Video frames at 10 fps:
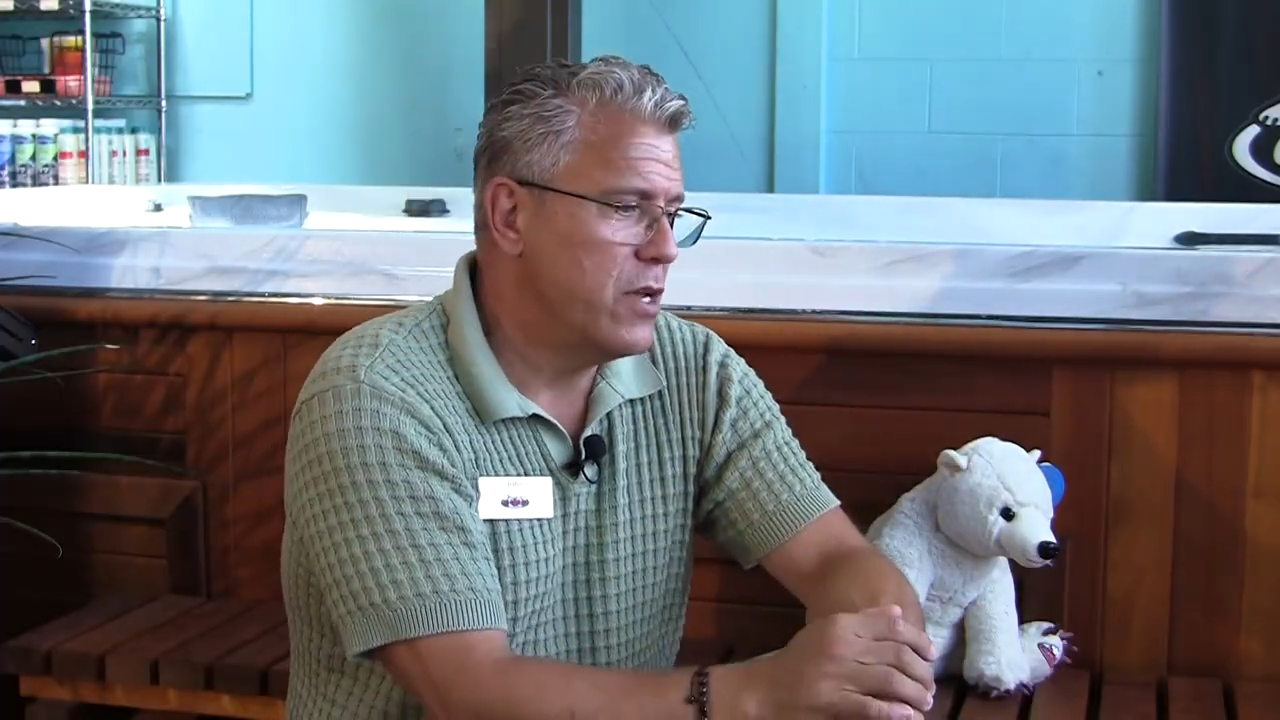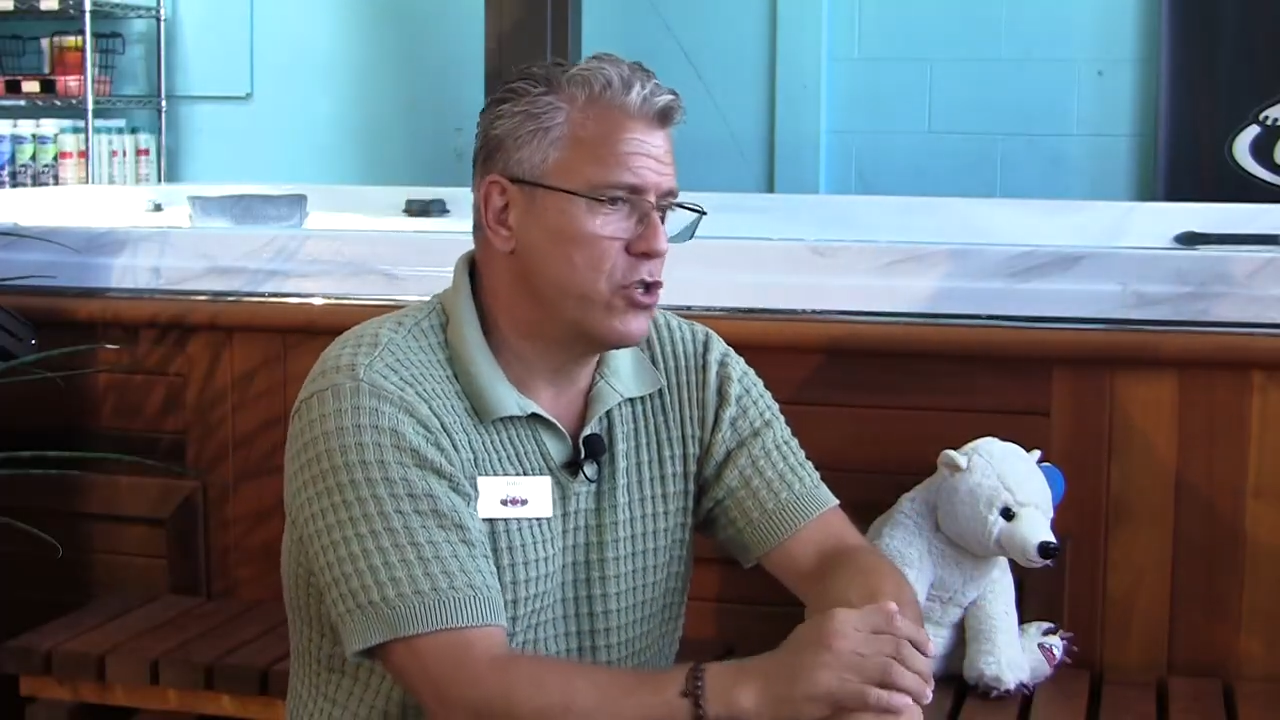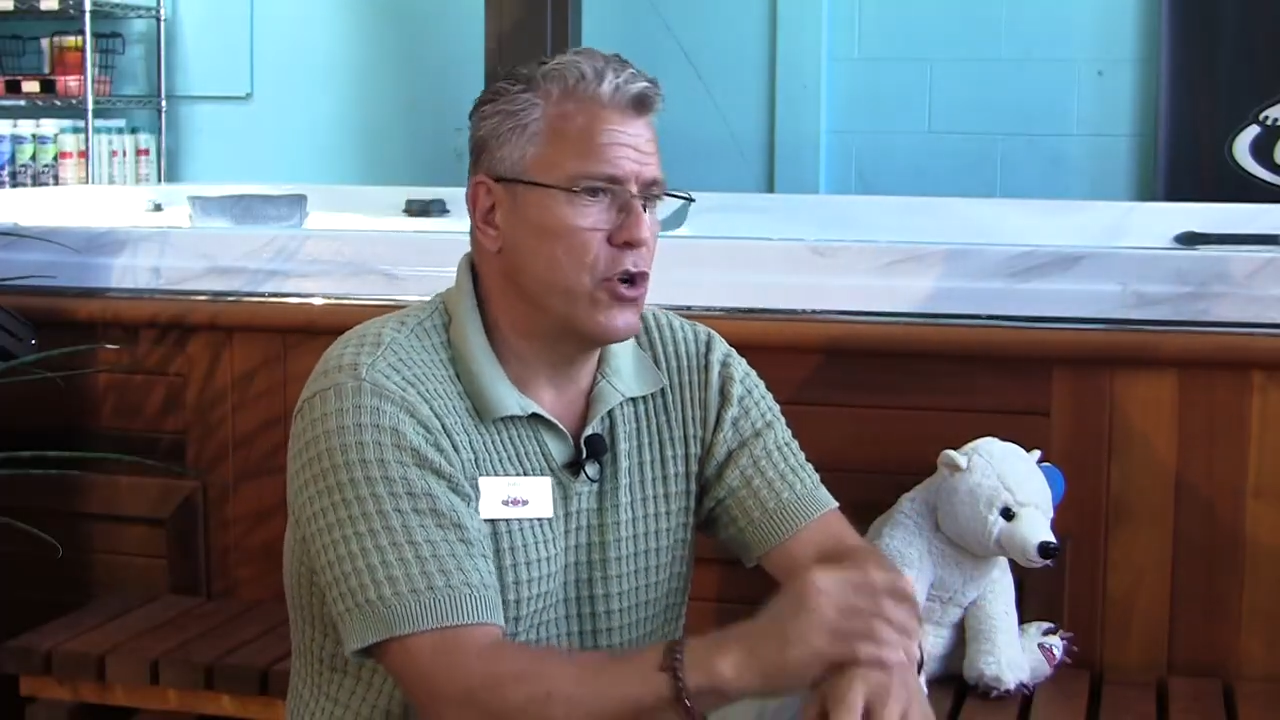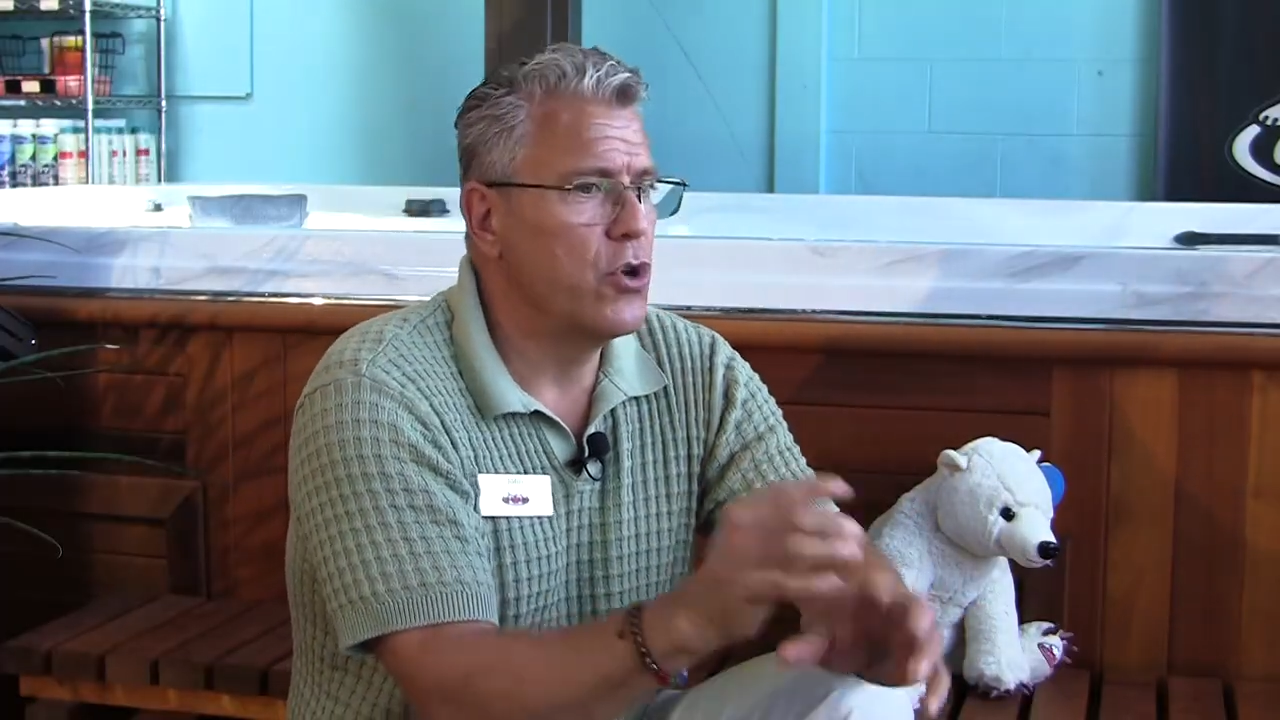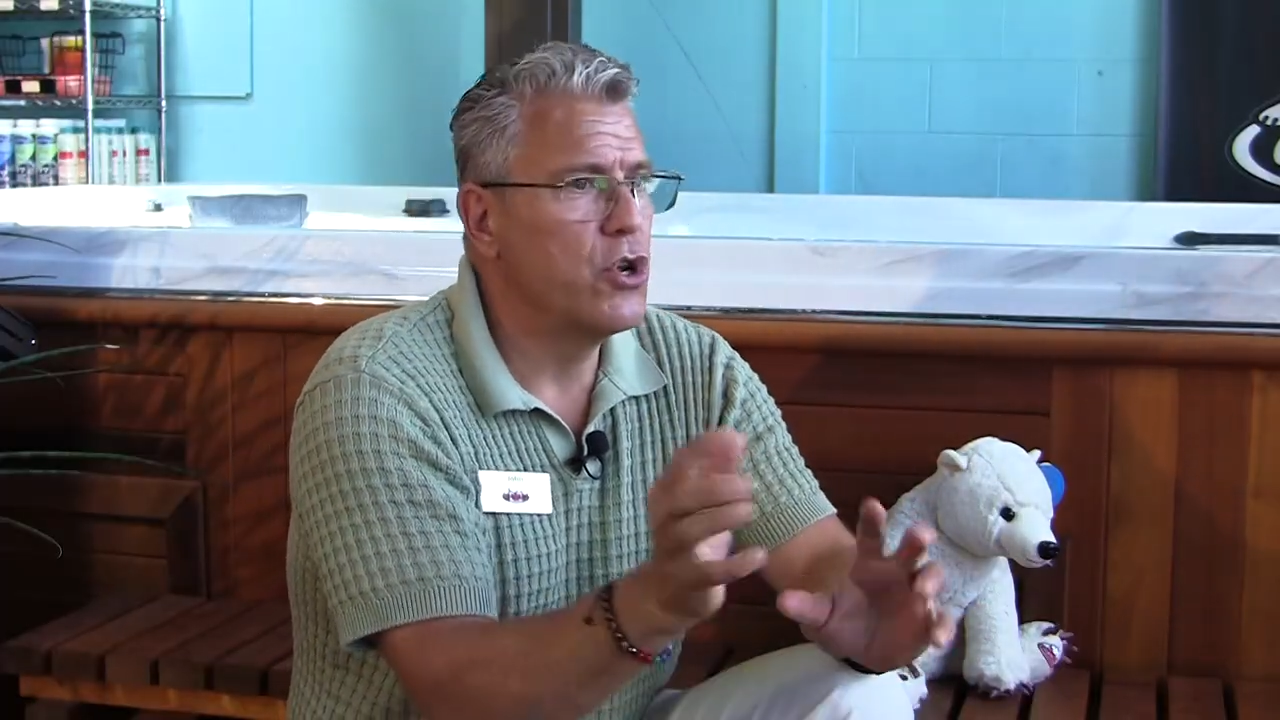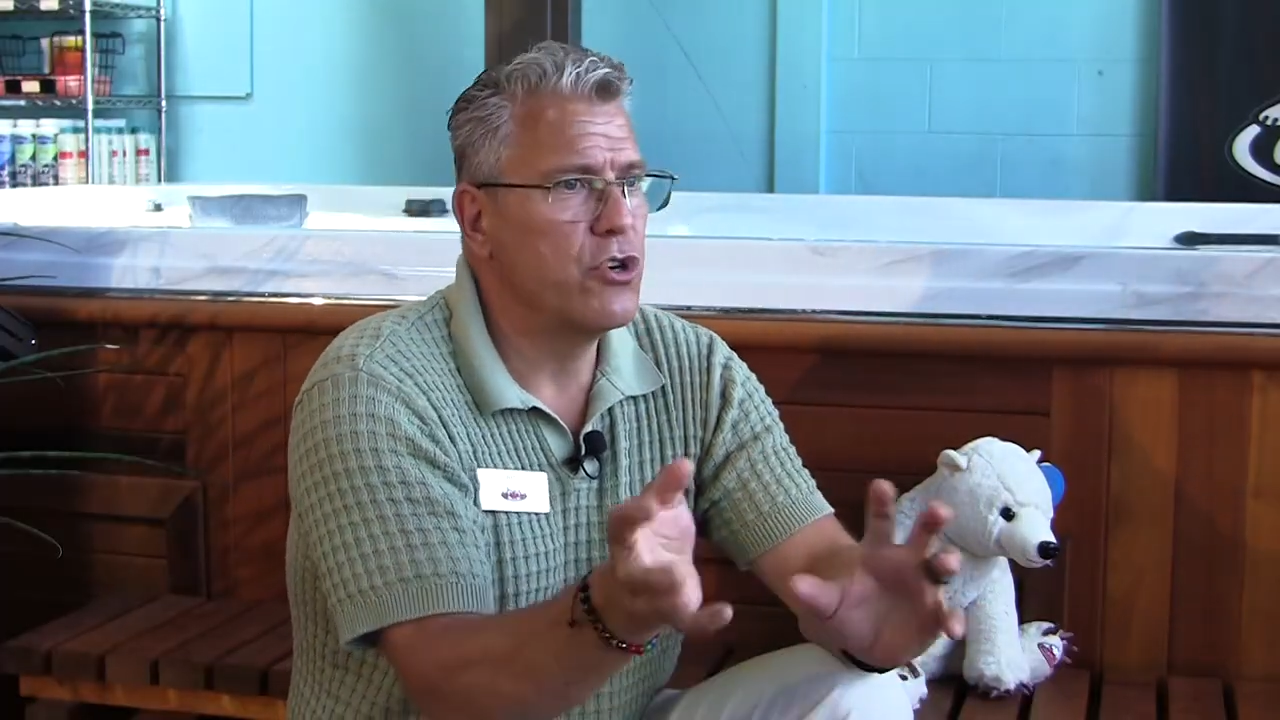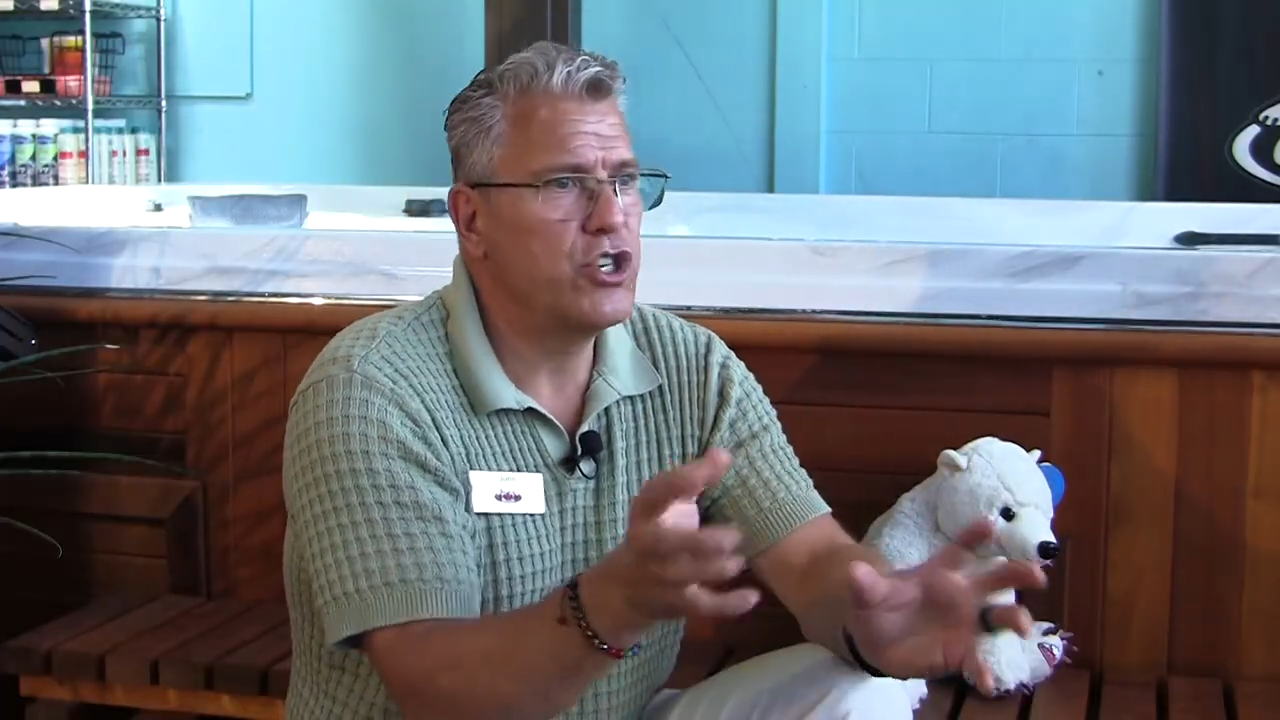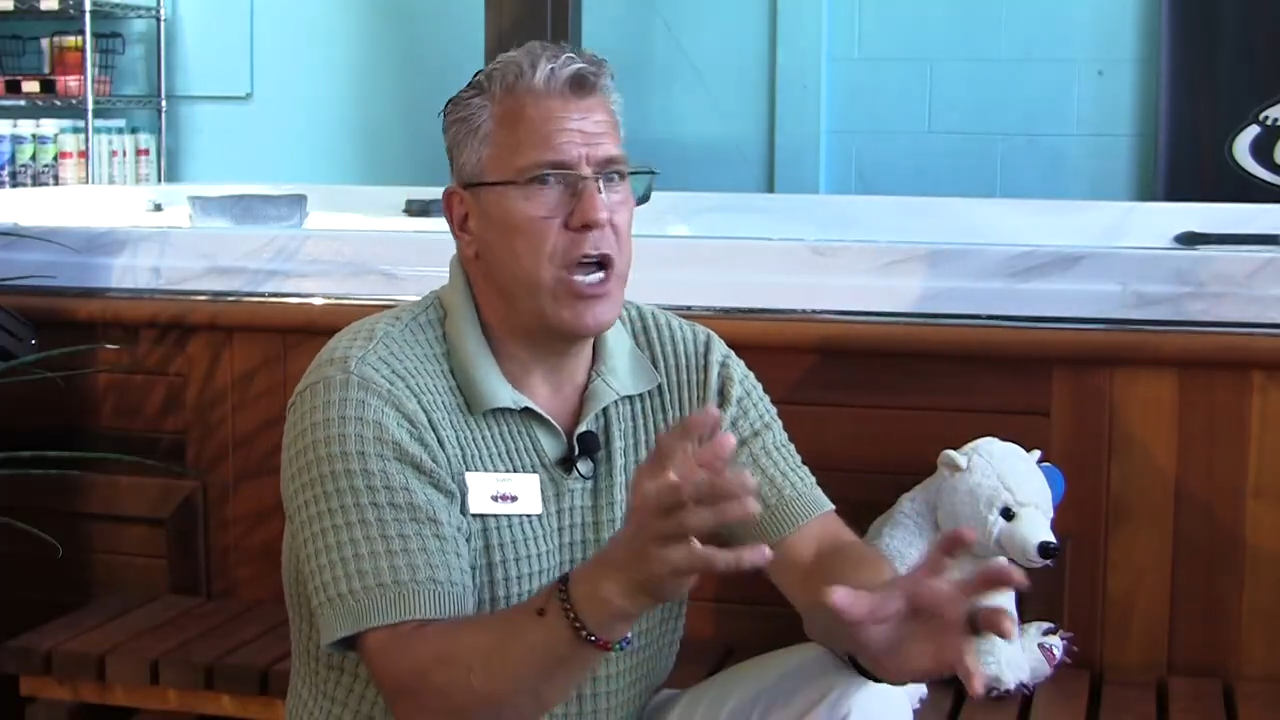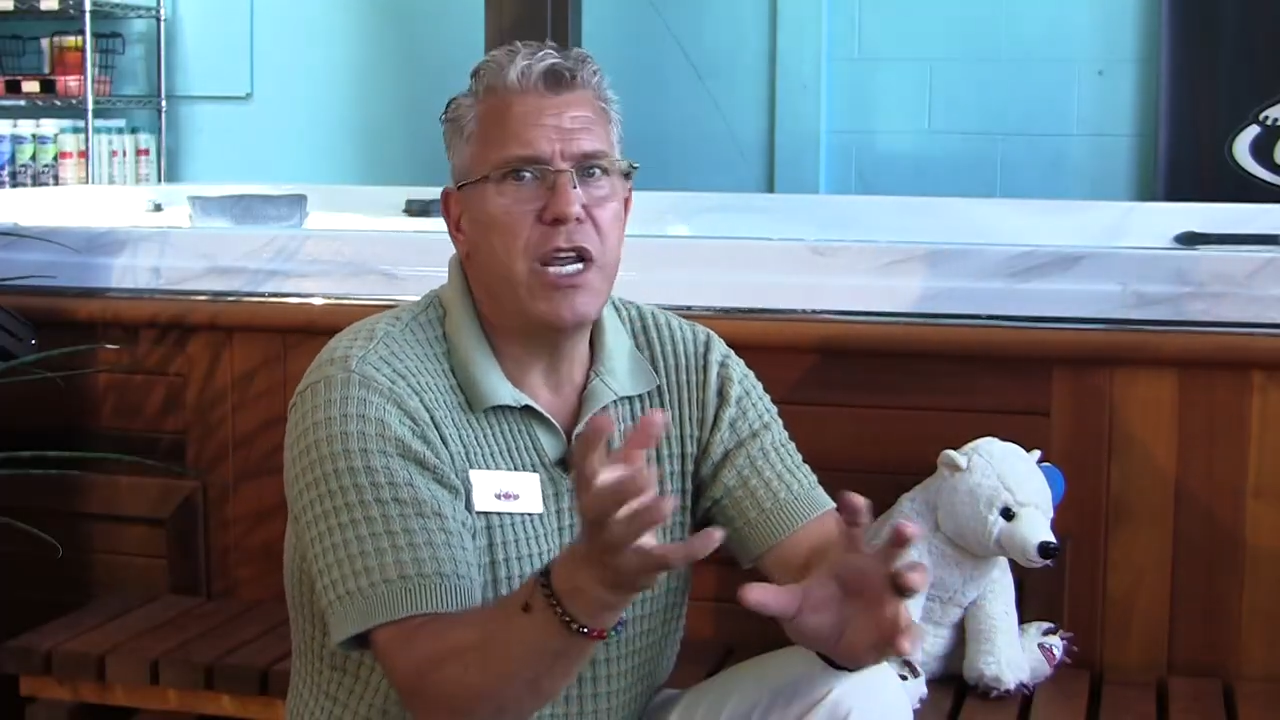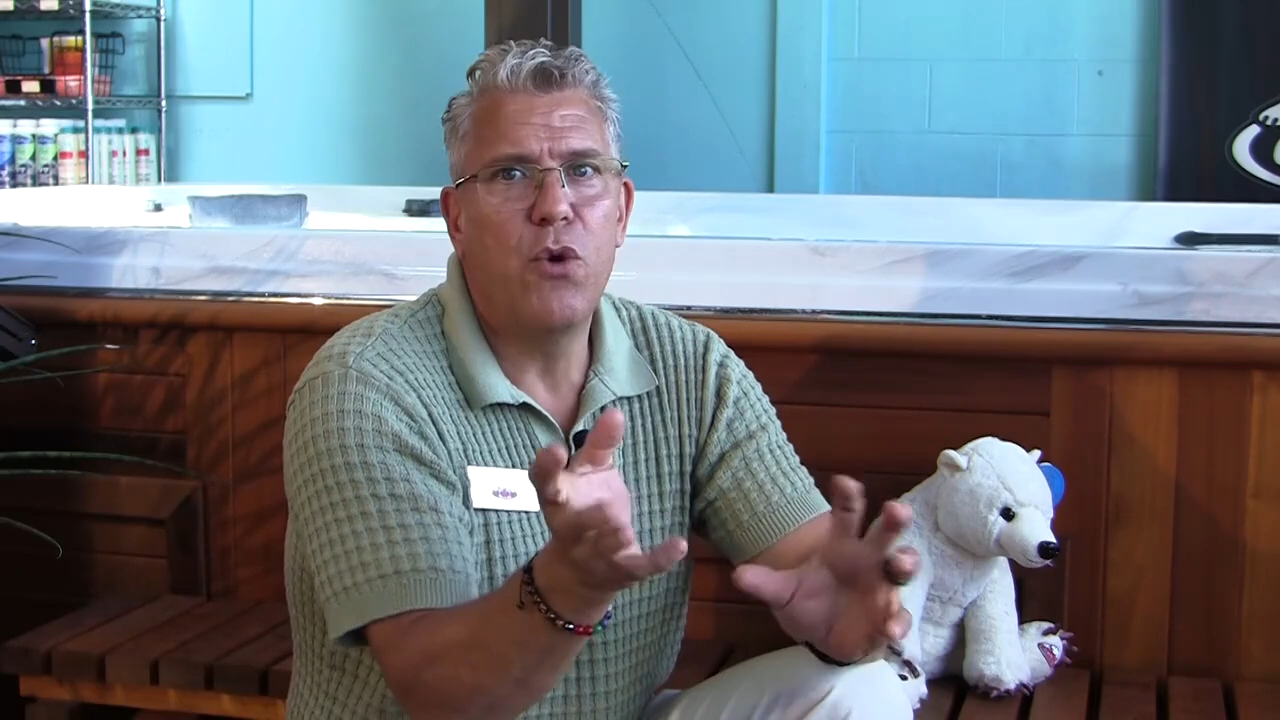so your
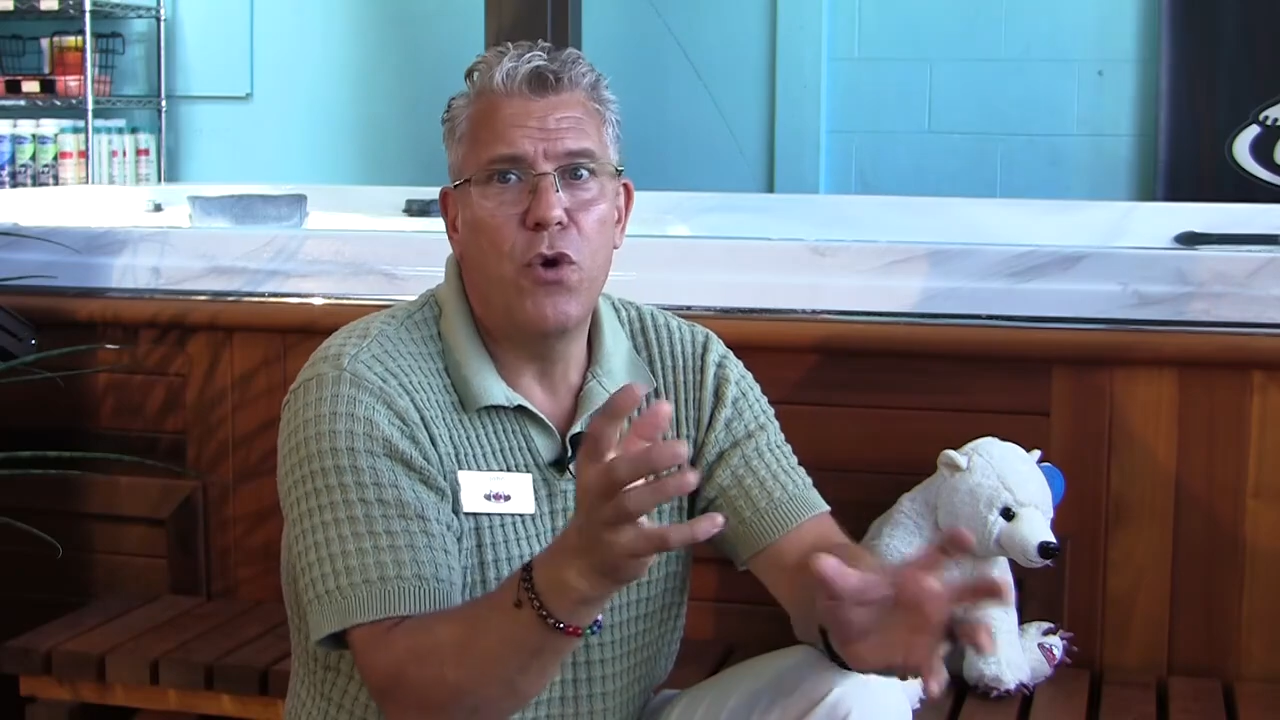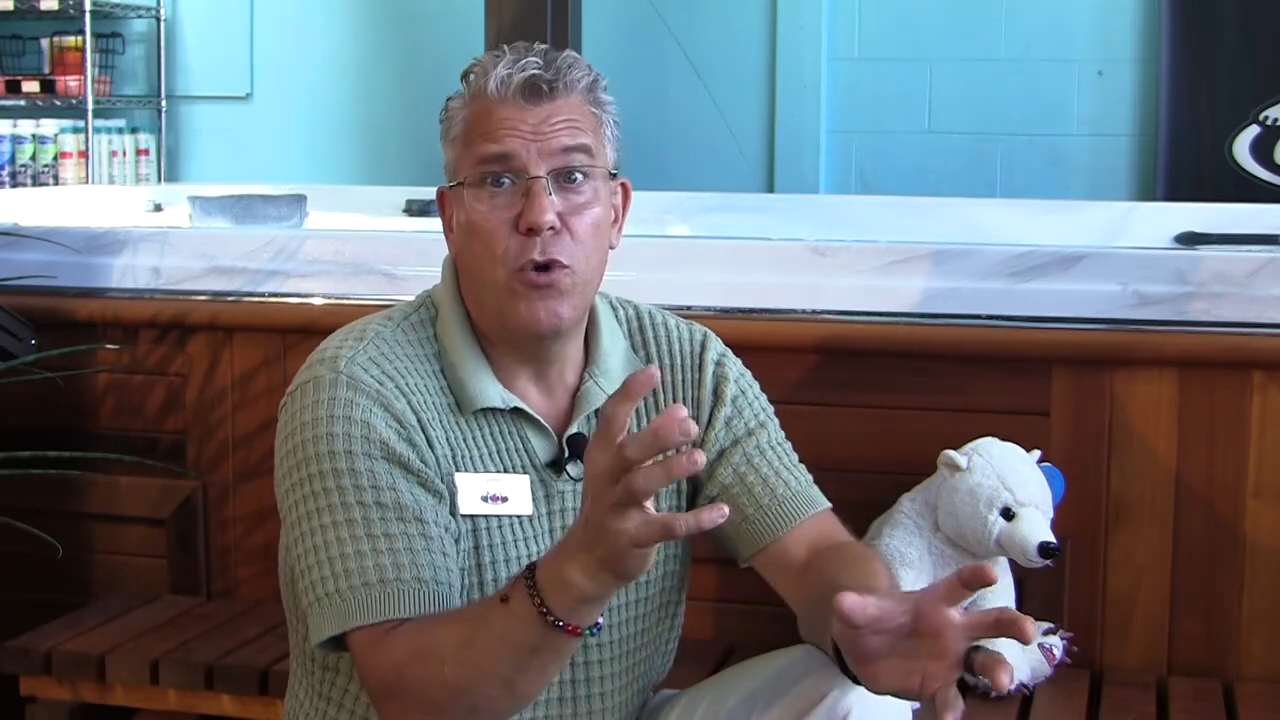jetting